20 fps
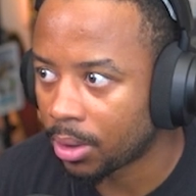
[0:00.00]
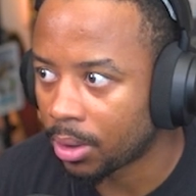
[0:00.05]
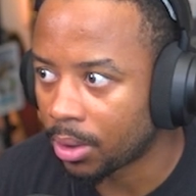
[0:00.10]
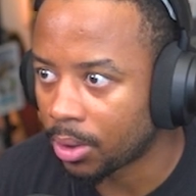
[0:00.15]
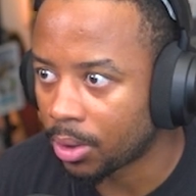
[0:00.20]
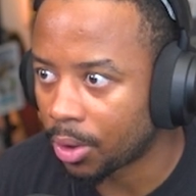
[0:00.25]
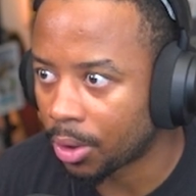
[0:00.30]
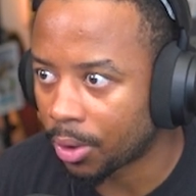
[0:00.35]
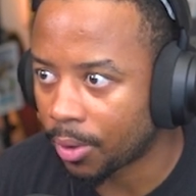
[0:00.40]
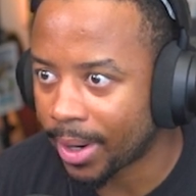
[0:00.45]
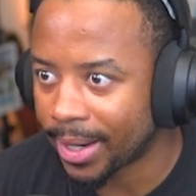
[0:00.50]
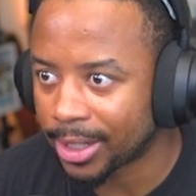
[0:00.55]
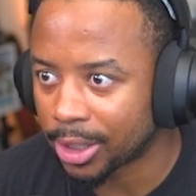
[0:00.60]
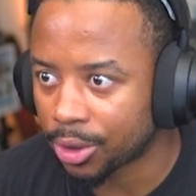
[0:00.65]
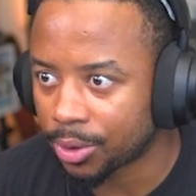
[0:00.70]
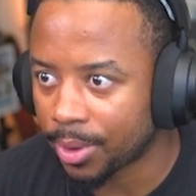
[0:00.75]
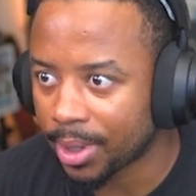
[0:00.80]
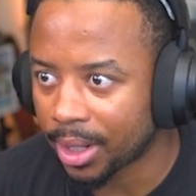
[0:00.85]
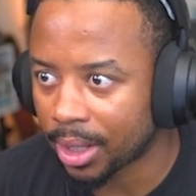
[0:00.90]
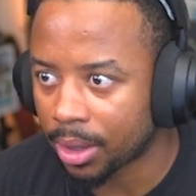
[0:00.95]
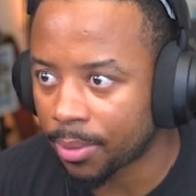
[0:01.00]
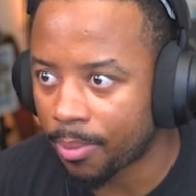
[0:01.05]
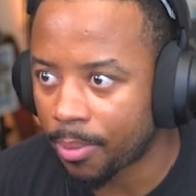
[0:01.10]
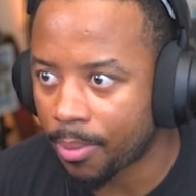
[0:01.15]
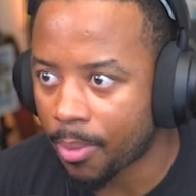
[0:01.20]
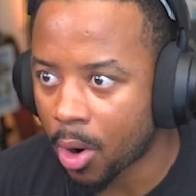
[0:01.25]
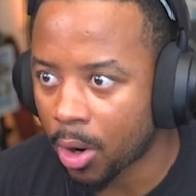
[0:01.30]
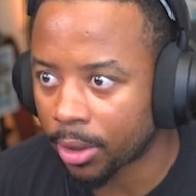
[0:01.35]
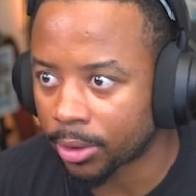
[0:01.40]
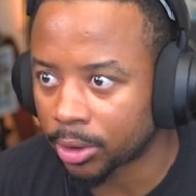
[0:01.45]
Your great strength
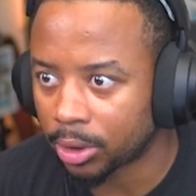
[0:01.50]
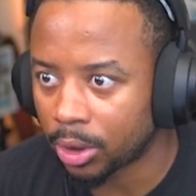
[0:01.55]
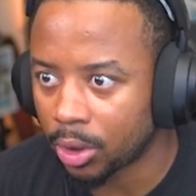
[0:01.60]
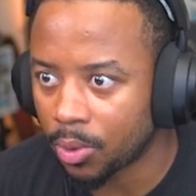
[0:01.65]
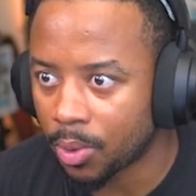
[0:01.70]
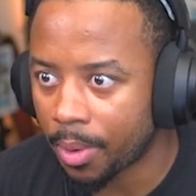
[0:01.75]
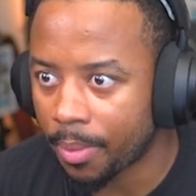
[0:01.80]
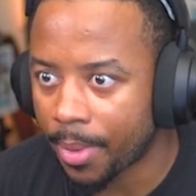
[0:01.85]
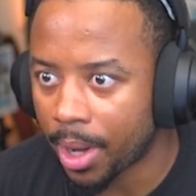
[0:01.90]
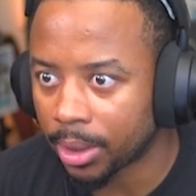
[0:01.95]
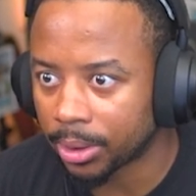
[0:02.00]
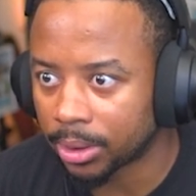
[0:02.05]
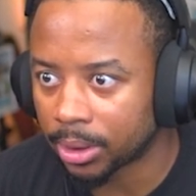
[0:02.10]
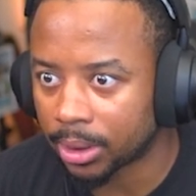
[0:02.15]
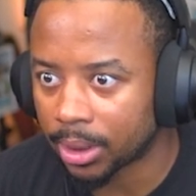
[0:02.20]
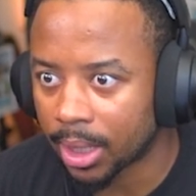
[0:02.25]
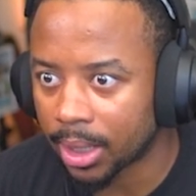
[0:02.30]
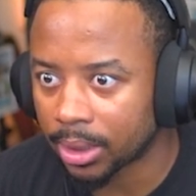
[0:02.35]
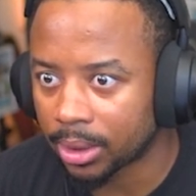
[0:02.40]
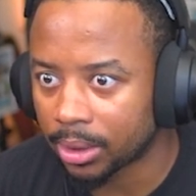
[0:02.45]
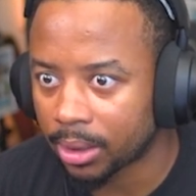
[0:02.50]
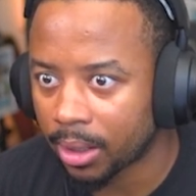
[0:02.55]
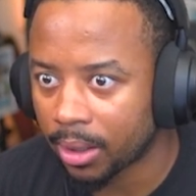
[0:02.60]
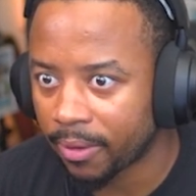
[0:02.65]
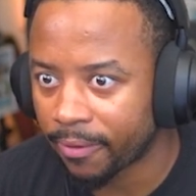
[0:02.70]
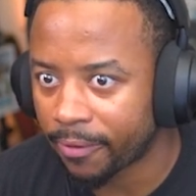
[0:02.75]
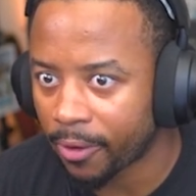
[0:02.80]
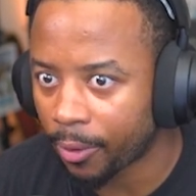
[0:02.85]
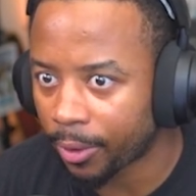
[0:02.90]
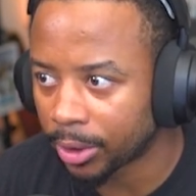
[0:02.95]
marks you amongst us.
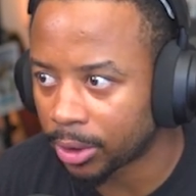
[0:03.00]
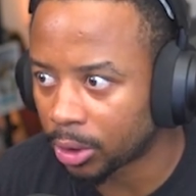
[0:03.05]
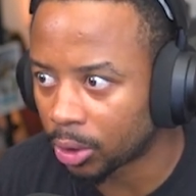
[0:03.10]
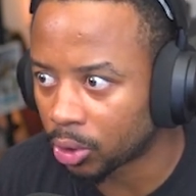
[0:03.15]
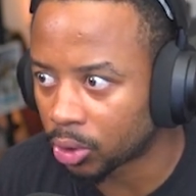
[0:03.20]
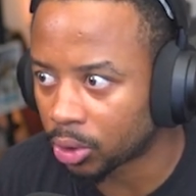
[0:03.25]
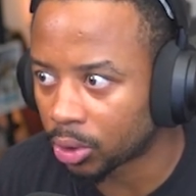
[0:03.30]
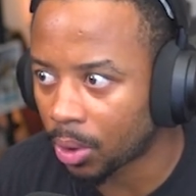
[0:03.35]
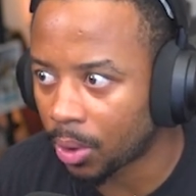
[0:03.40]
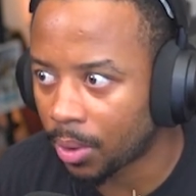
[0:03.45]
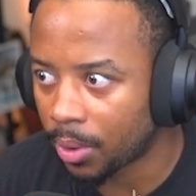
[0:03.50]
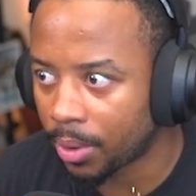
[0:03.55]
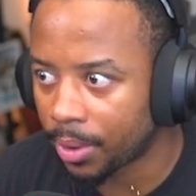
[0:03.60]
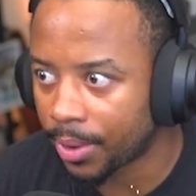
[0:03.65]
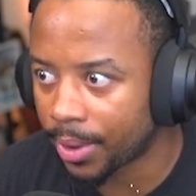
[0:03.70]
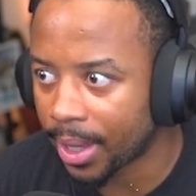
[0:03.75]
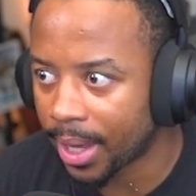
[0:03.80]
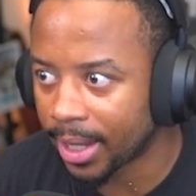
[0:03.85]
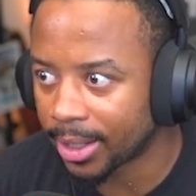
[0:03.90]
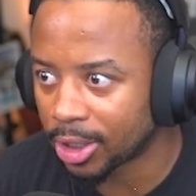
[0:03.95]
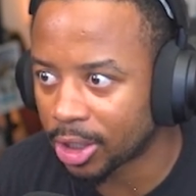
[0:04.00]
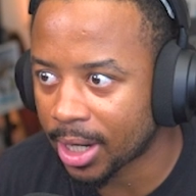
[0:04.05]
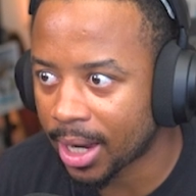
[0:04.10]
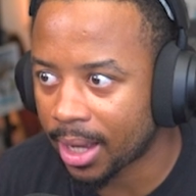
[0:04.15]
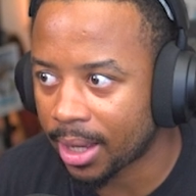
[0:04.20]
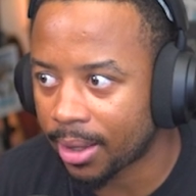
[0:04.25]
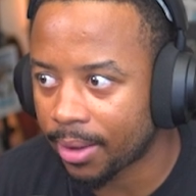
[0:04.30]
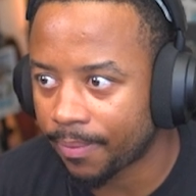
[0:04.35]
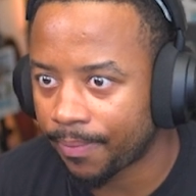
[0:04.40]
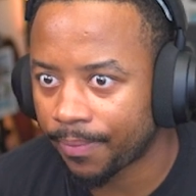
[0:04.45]
Focus your soul and
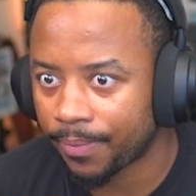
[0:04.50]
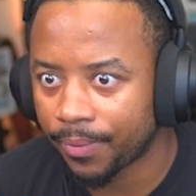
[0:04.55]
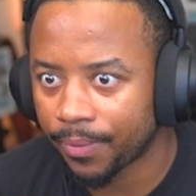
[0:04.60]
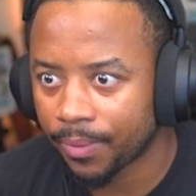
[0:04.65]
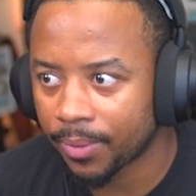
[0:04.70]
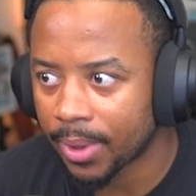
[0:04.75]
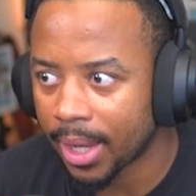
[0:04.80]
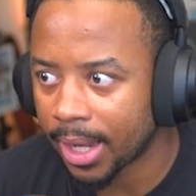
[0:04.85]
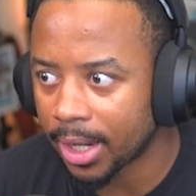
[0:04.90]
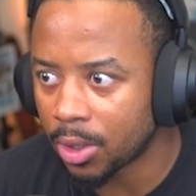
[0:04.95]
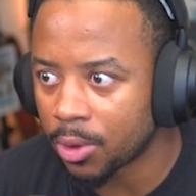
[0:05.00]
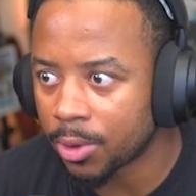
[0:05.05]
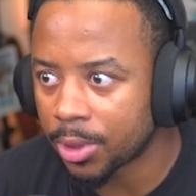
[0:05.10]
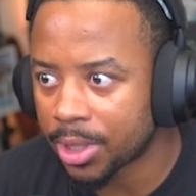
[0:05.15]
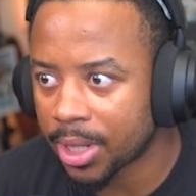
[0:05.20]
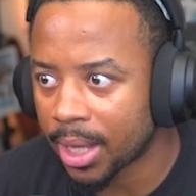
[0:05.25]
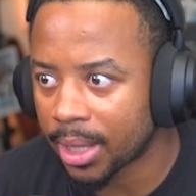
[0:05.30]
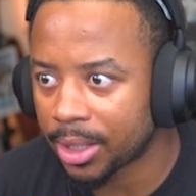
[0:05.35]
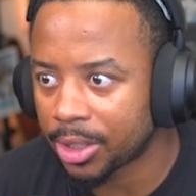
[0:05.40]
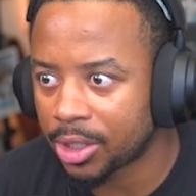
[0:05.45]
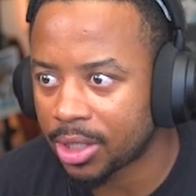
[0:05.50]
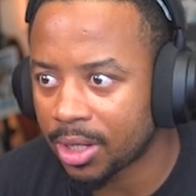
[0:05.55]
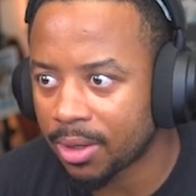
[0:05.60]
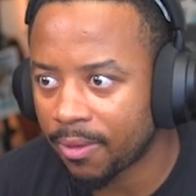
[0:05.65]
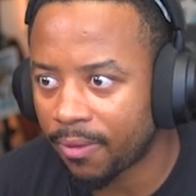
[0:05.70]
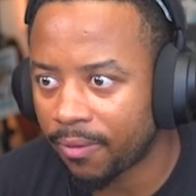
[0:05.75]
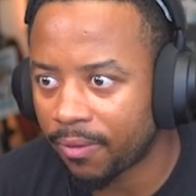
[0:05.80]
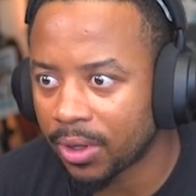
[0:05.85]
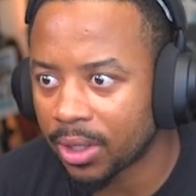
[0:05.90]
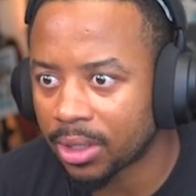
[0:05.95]
you shall
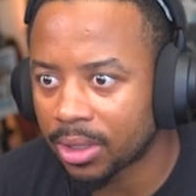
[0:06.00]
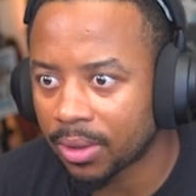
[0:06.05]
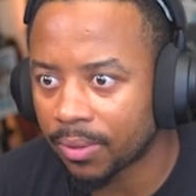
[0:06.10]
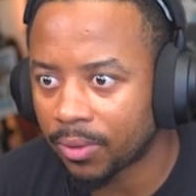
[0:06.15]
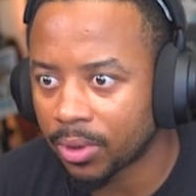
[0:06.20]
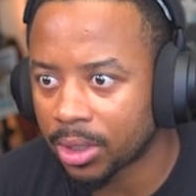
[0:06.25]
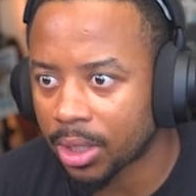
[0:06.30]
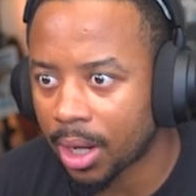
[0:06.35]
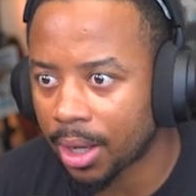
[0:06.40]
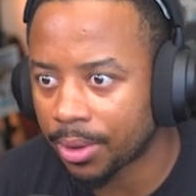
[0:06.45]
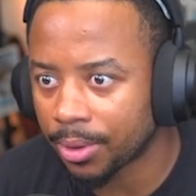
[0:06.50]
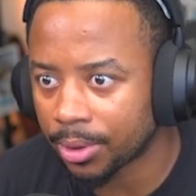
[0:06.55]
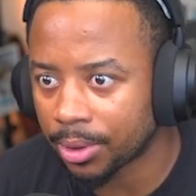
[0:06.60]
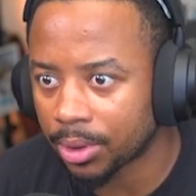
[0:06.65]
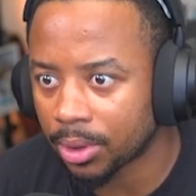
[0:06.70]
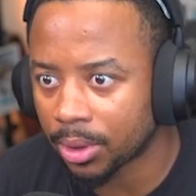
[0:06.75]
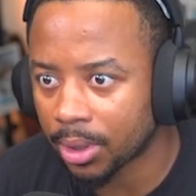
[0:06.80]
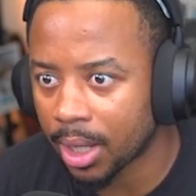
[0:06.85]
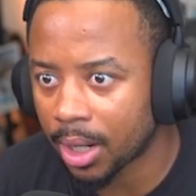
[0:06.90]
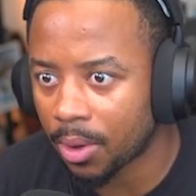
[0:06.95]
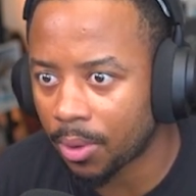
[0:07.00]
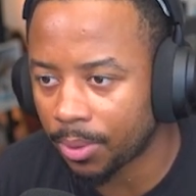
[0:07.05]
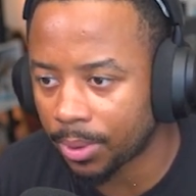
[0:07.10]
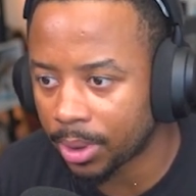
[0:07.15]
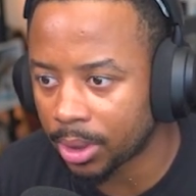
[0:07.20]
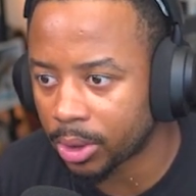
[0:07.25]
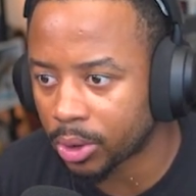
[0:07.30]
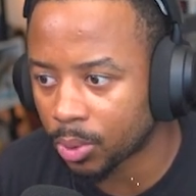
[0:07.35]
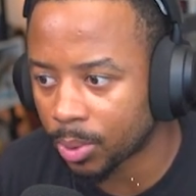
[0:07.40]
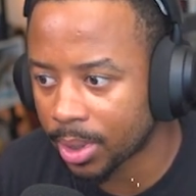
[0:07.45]
achieve feats of which others can
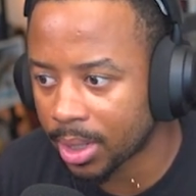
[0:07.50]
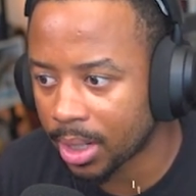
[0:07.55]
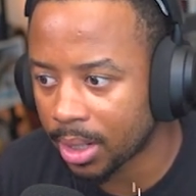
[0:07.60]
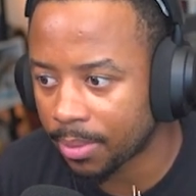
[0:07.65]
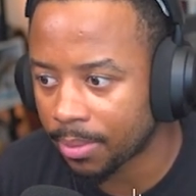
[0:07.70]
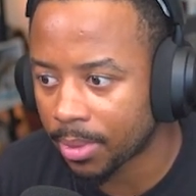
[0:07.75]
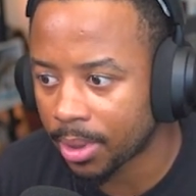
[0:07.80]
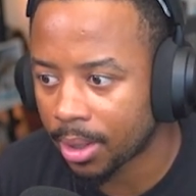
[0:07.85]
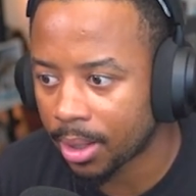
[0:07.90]
only dream.